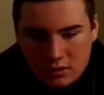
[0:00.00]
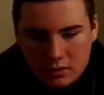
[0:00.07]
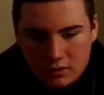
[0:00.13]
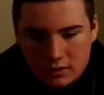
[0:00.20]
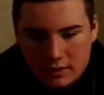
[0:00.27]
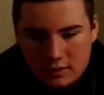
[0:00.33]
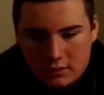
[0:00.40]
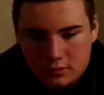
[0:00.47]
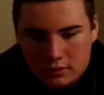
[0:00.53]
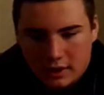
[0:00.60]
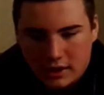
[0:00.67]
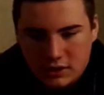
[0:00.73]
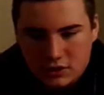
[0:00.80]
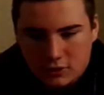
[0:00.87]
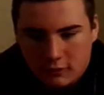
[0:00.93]
little like
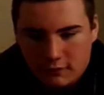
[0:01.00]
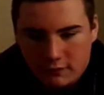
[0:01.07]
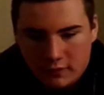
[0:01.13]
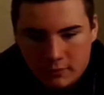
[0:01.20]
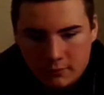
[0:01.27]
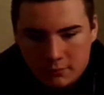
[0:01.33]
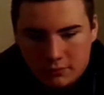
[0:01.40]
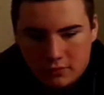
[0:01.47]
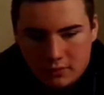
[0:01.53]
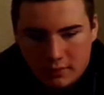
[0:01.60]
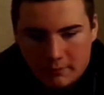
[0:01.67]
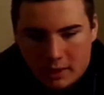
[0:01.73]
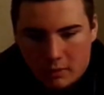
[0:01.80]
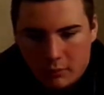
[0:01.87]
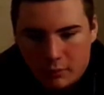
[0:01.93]
short films
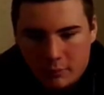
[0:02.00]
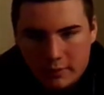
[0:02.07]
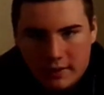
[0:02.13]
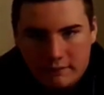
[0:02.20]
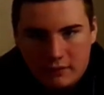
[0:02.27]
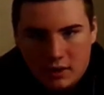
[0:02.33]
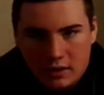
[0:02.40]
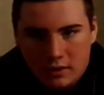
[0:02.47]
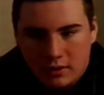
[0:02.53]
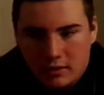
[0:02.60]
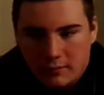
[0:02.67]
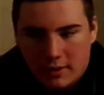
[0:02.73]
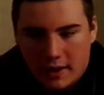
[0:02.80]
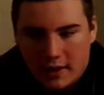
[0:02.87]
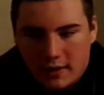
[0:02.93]
about what we have done in the
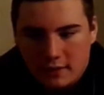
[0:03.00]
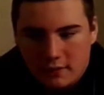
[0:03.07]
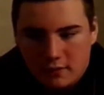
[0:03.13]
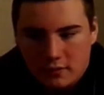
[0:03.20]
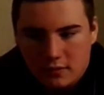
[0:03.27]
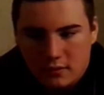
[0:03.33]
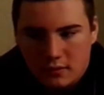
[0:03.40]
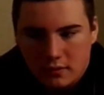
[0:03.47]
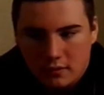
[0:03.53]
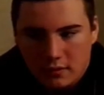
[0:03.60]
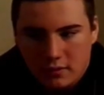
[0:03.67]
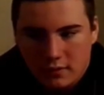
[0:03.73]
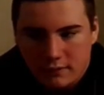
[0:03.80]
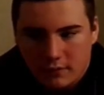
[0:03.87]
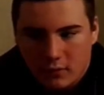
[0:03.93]
past
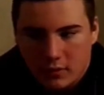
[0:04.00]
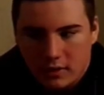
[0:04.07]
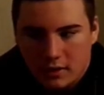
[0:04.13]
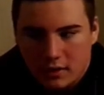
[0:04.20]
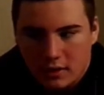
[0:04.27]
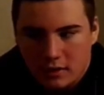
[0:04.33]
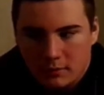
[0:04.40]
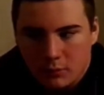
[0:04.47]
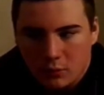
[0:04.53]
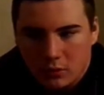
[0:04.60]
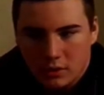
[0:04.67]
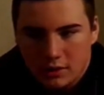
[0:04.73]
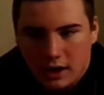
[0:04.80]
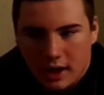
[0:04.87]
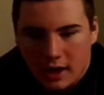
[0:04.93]
to avoid more
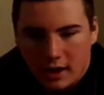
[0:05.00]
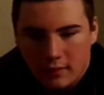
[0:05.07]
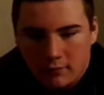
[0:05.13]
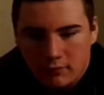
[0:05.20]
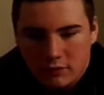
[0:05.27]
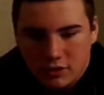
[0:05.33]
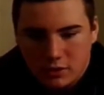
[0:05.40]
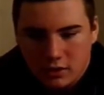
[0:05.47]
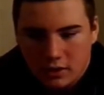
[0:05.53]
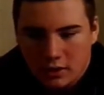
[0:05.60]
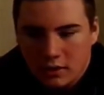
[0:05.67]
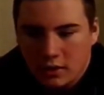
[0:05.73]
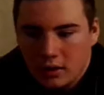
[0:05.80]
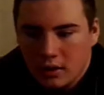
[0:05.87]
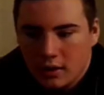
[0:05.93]
time shooting.
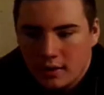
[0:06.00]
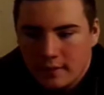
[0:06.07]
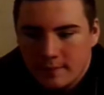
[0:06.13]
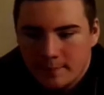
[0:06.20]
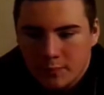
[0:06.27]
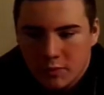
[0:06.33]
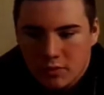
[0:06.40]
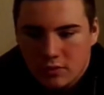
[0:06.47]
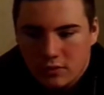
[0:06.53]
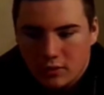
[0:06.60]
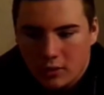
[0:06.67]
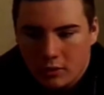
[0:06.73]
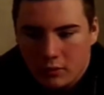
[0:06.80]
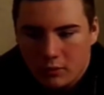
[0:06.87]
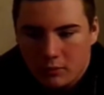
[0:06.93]

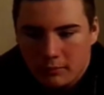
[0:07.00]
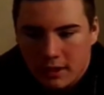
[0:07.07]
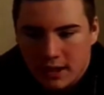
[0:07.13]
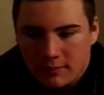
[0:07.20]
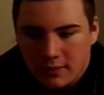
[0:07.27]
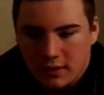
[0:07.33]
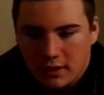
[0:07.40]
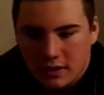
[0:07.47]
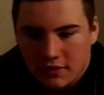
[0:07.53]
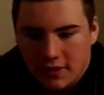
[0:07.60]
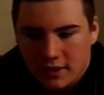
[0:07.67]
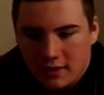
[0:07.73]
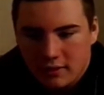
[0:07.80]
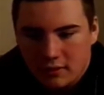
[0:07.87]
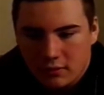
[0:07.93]
So maybe I
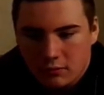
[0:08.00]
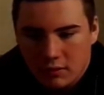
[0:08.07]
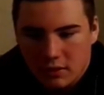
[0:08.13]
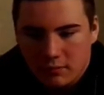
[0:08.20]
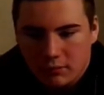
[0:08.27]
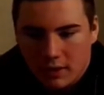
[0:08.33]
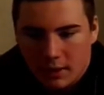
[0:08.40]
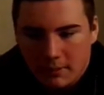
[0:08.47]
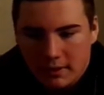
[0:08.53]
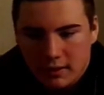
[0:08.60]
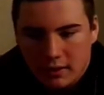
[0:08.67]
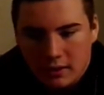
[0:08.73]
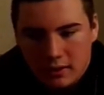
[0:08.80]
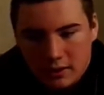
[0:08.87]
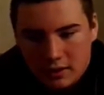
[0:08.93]
think we could probably
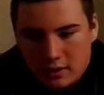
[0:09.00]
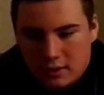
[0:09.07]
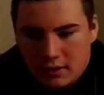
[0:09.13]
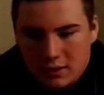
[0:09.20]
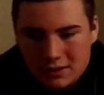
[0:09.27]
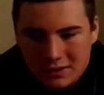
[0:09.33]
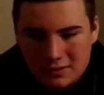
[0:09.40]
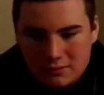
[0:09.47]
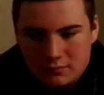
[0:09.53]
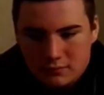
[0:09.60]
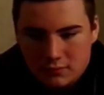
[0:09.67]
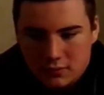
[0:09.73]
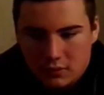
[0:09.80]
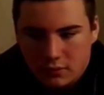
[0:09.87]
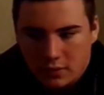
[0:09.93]

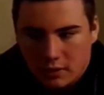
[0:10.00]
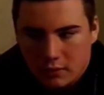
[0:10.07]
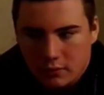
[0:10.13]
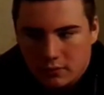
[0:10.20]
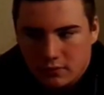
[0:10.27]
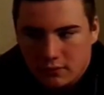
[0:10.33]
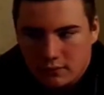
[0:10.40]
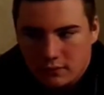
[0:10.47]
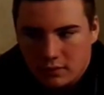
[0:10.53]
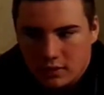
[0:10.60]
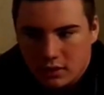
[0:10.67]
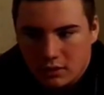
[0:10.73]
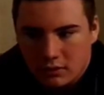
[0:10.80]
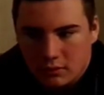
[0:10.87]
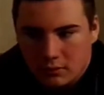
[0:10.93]
do those a
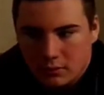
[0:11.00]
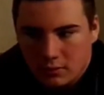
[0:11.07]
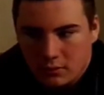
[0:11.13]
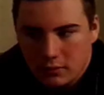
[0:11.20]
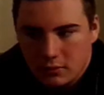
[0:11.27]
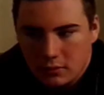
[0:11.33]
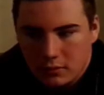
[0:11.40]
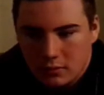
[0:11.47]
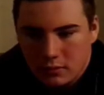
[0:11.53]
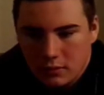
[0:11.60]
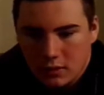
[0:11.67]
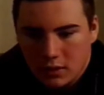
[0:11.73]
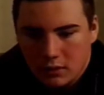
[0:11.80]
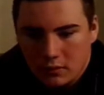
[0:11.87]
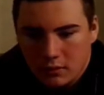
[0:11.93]
little, you
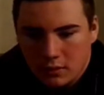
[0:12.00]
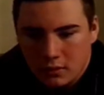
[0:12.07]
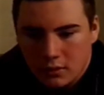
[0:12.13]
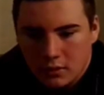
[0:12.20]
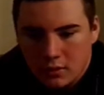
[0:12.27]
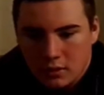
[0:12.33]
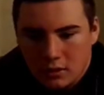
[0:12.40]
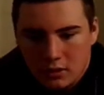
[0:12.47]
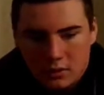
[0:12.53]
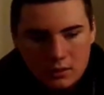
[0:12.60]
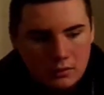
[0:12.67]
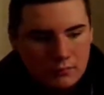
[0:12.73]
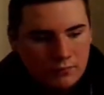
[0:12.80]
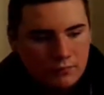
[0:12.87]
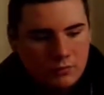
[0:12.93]
know.
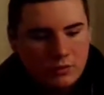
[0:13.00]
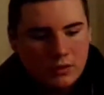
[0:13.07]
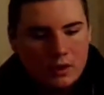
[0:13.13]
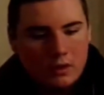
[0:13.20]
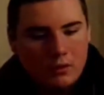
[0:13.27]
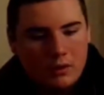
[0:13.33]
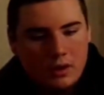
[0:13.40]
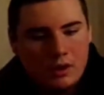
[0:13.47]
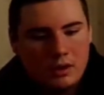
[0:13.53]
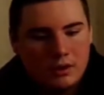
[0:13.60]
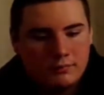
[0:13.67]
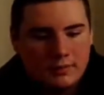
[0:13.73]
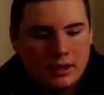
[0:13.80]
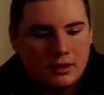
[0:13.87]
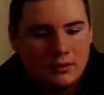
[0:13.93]
So
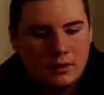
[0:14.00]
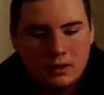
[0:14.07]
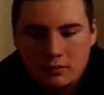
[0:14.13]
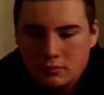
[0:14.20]
I don't know,